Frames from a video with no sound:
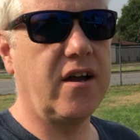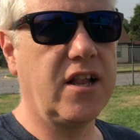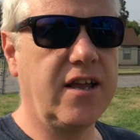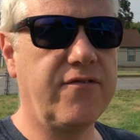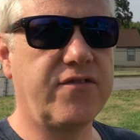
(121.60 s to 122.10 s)

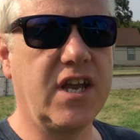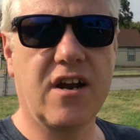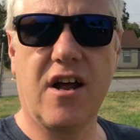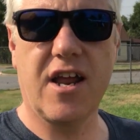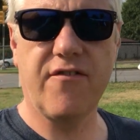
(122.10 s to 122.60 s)
lived near
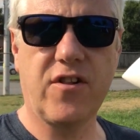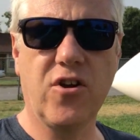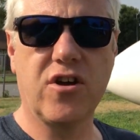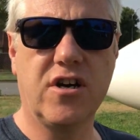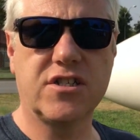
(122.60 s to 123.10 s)
RAF
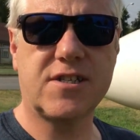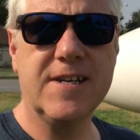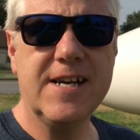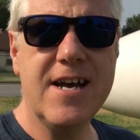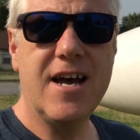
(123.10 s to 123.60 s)
Lucas,
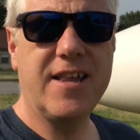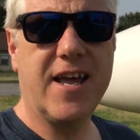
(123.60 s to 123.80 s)
and